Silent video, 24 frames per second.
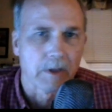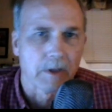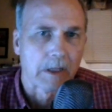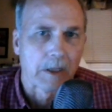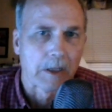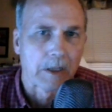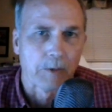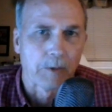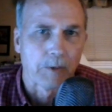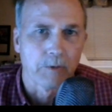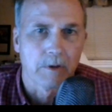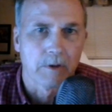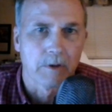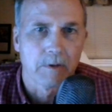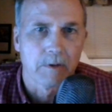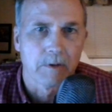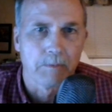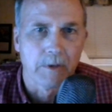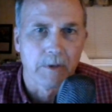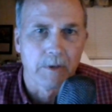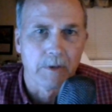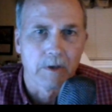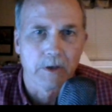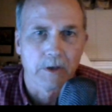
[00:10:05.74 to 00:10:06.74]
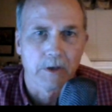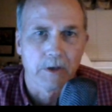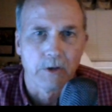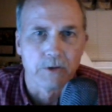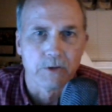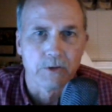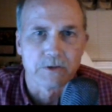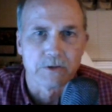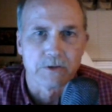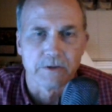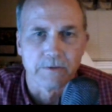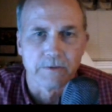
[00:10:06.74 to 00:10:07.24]
it would be
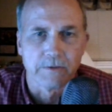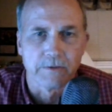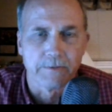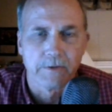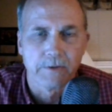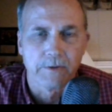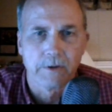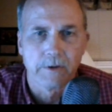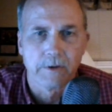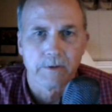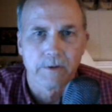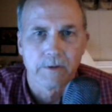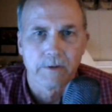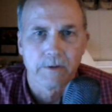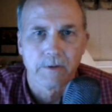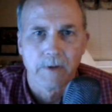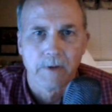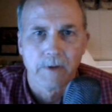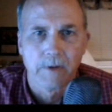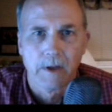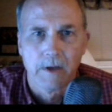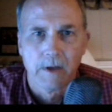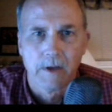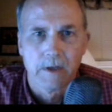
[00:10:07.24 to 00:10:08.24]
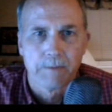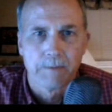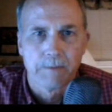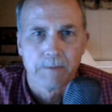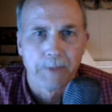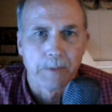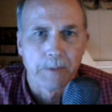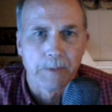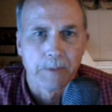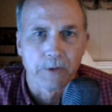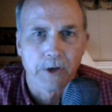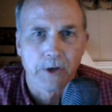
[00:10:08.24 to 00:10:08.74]
accused of
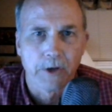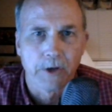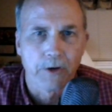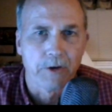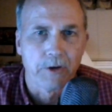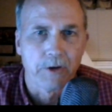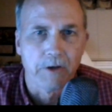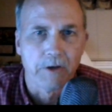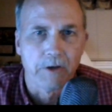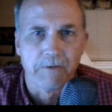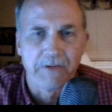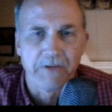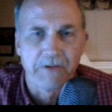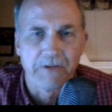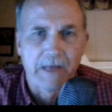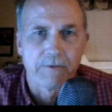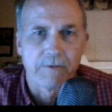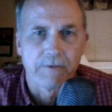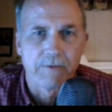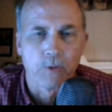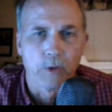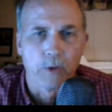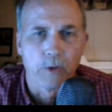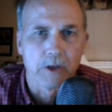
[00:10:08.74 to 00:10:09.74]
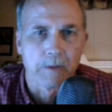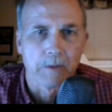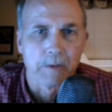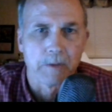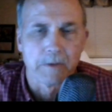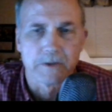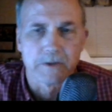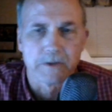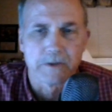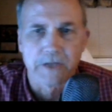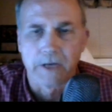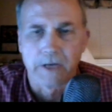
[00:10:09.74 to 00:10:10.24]
people currying favor with
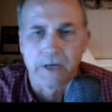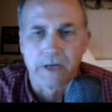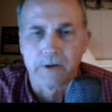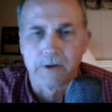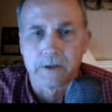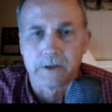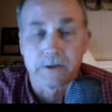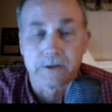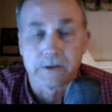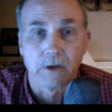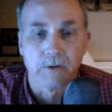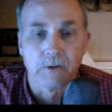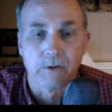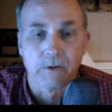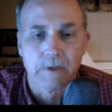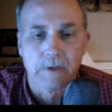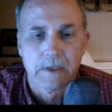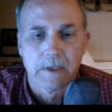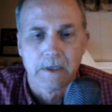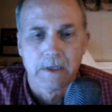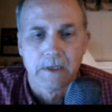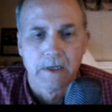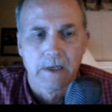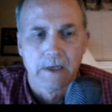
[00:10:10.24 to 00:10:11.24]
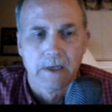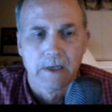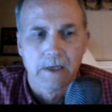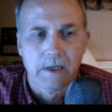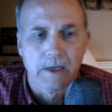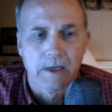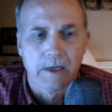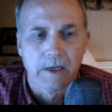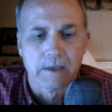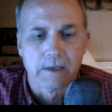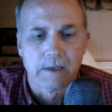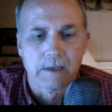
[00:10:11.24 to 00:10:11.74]
him, etc. So
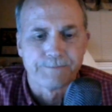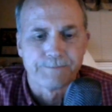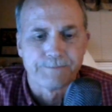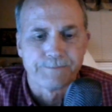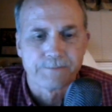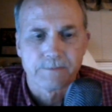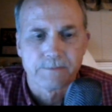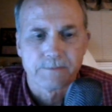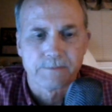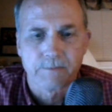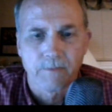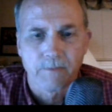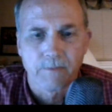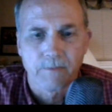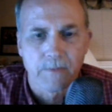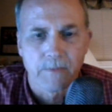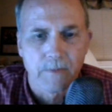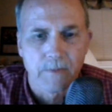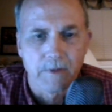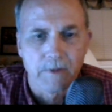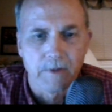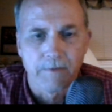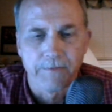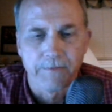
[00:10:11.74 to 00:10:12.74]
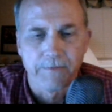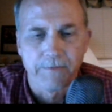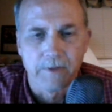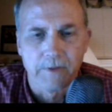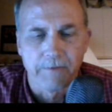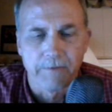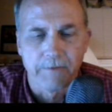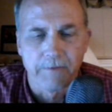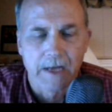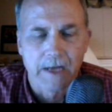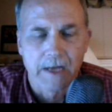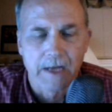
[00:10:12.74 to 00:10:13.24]
um,
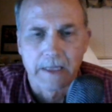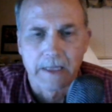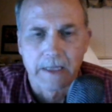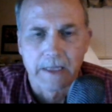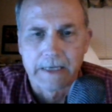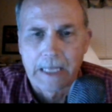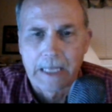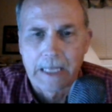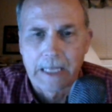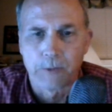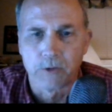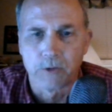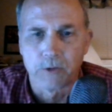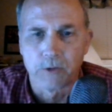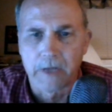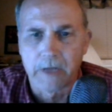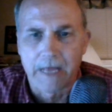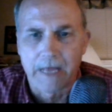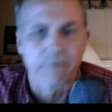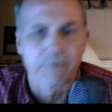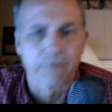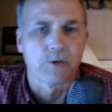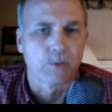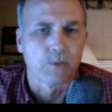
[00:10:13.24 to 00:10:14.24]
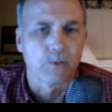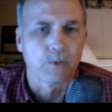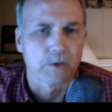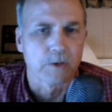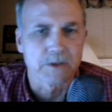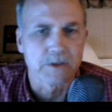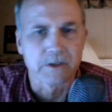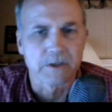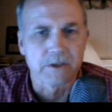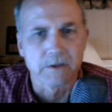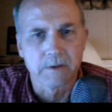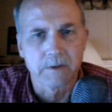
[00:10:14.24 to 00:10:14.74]
the fact that Edward Everett
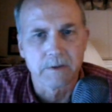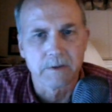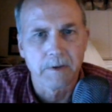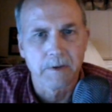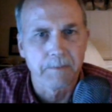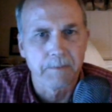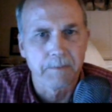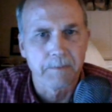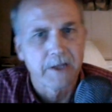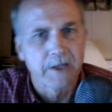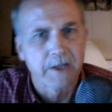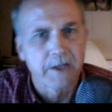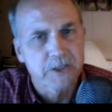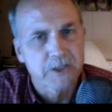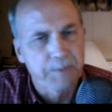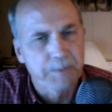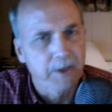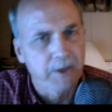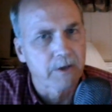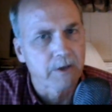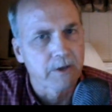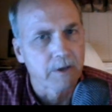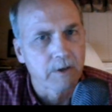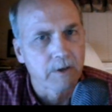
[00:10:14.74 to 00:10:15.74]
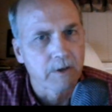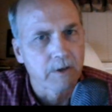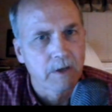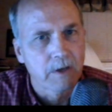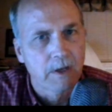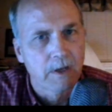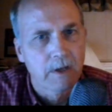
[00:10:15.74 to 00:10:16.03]
was the main speaker